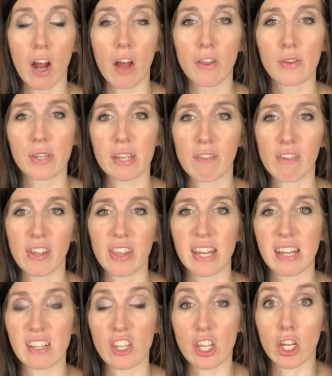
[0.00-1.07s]
all those different
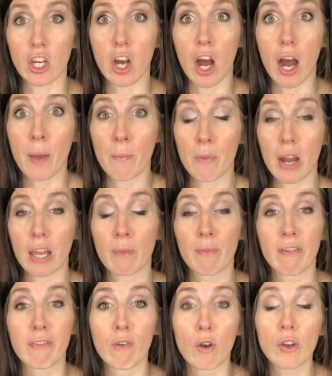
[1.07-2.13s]
things, all yawn breath
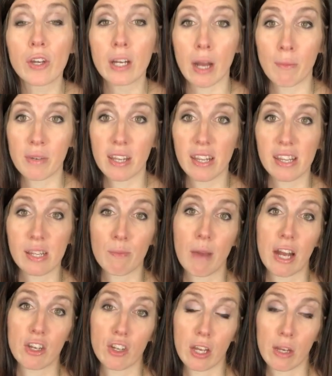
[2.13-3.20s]
before you come to this
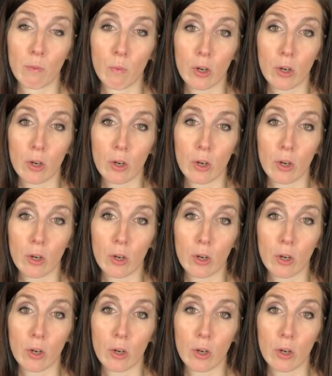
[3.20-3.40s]
module and